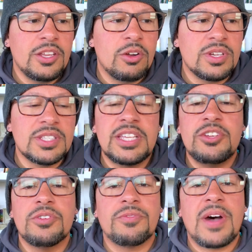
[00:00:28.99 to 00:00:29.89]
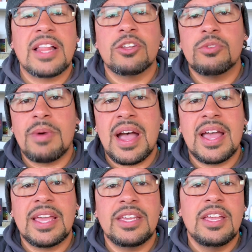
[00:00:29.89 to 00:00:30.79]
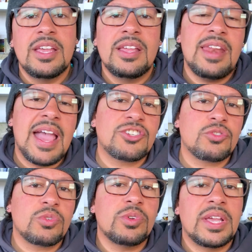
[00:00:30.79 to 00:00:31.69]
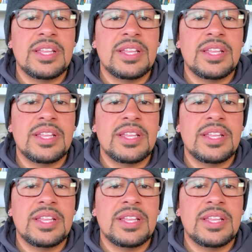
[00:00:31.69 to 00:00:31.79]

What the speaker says: continue to follow my natural